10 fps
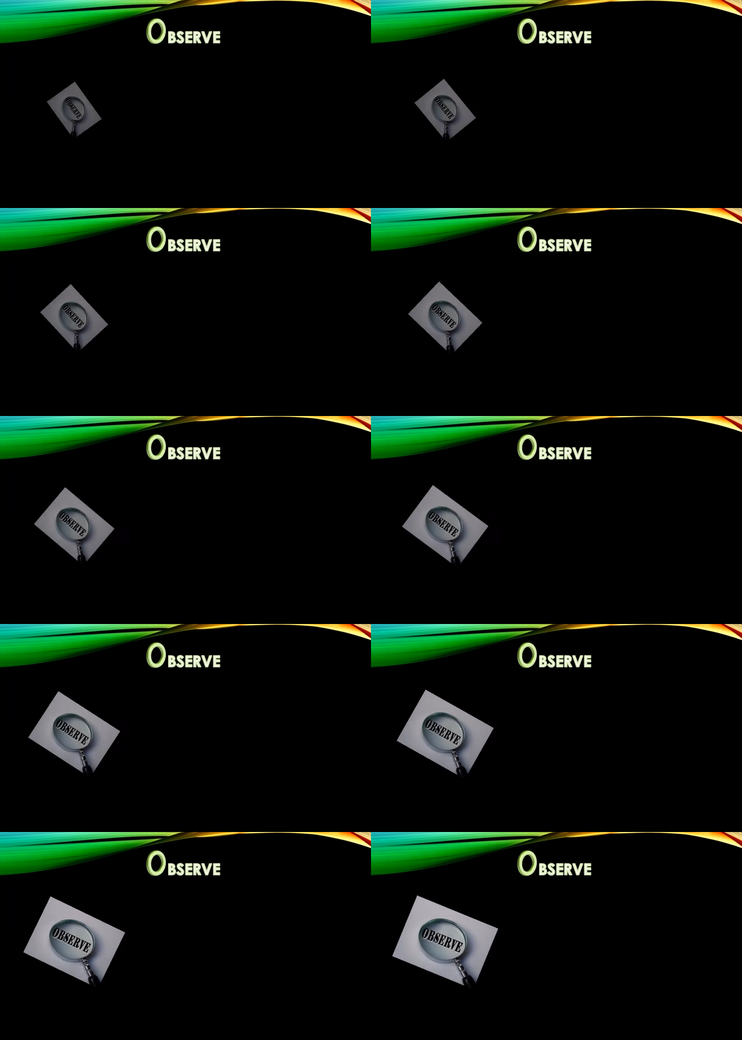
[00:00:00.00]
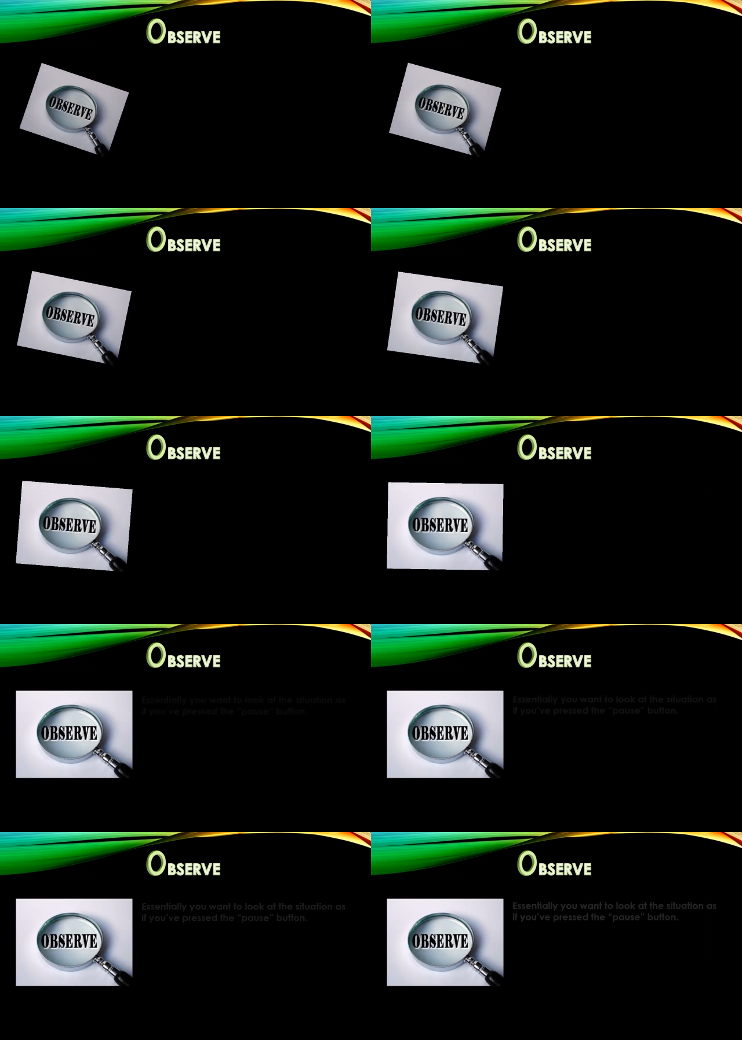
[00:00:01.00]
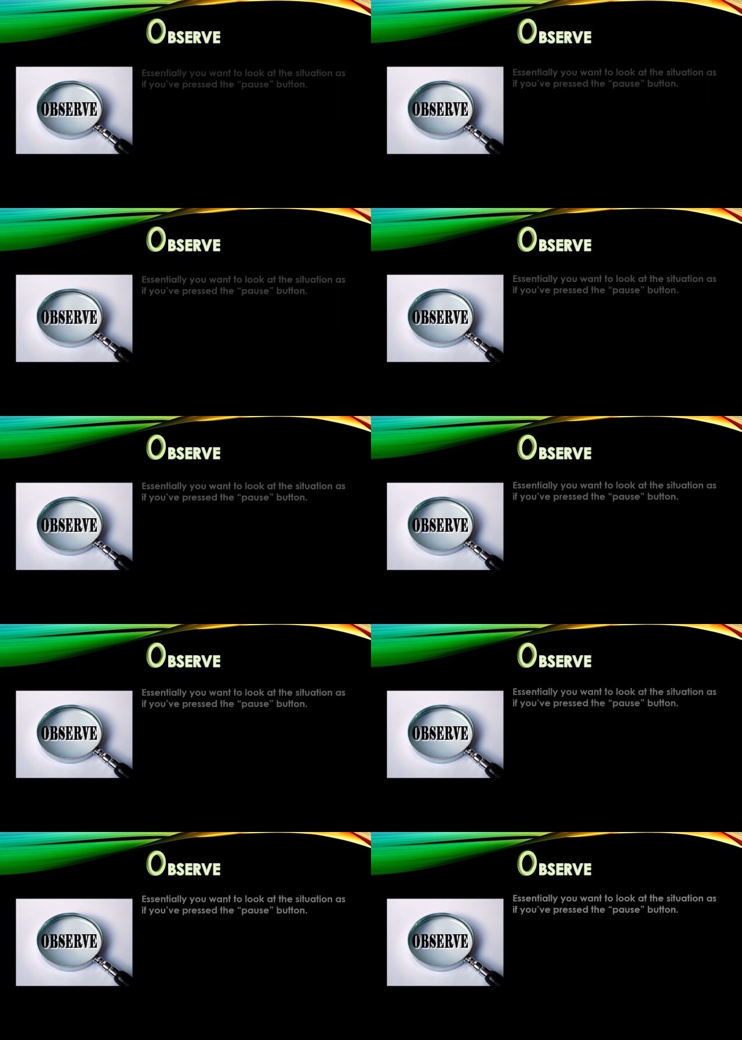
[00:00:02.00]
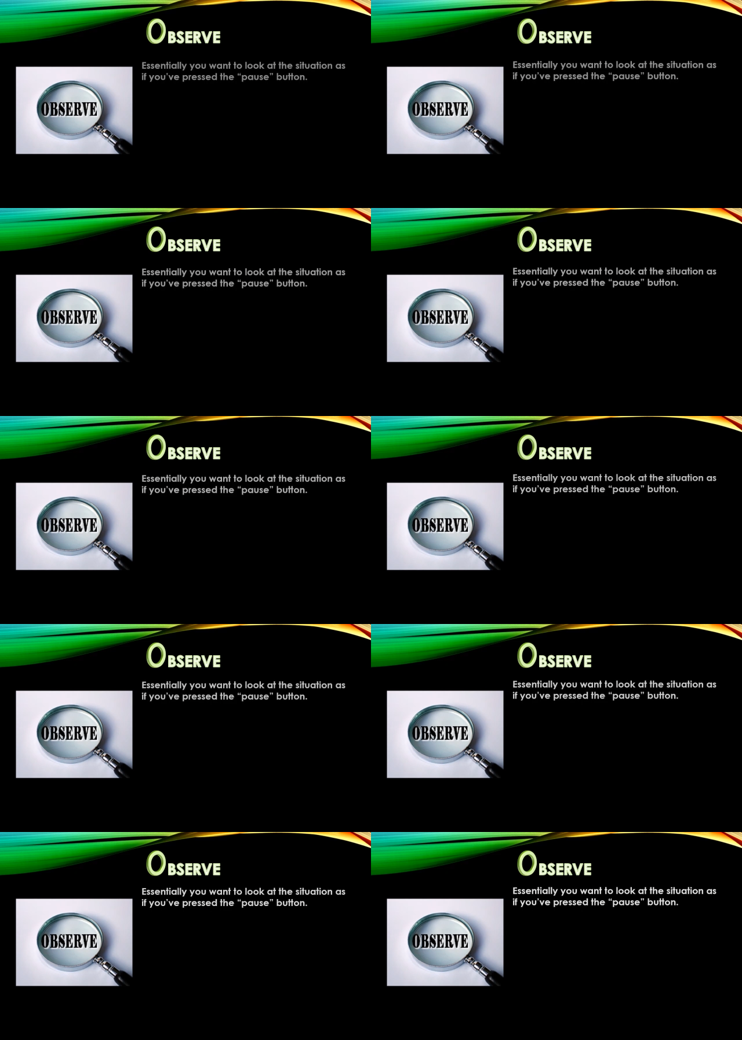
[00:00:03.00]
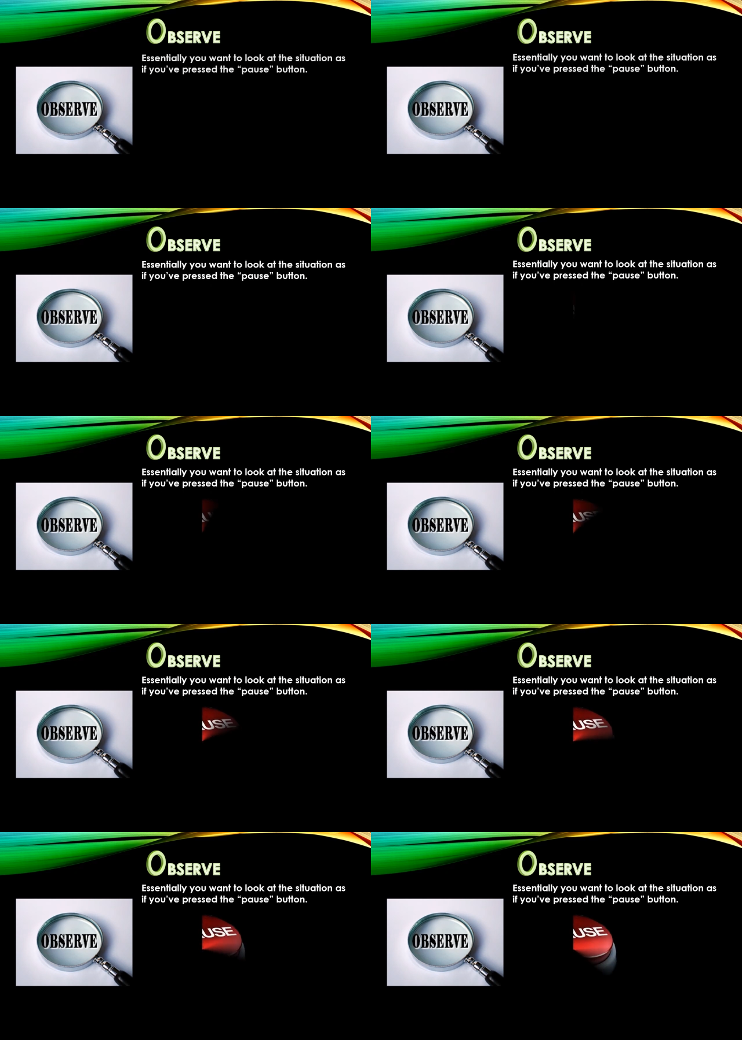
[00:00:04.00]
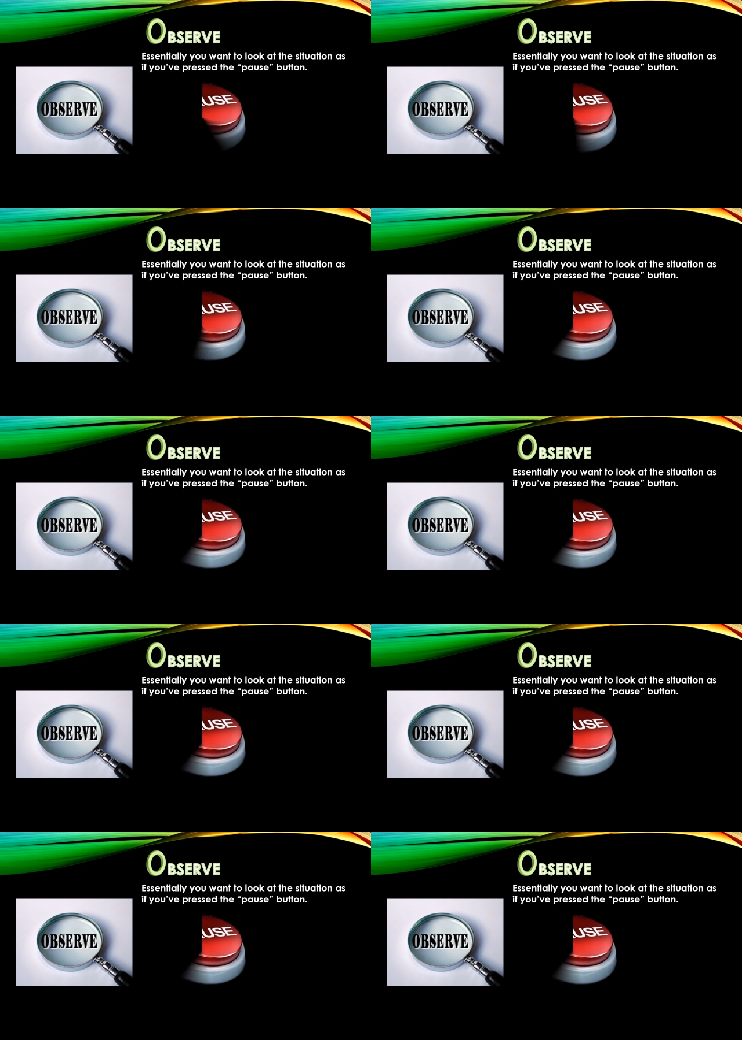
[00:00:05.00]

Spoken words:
Nobody's mouth can be seen.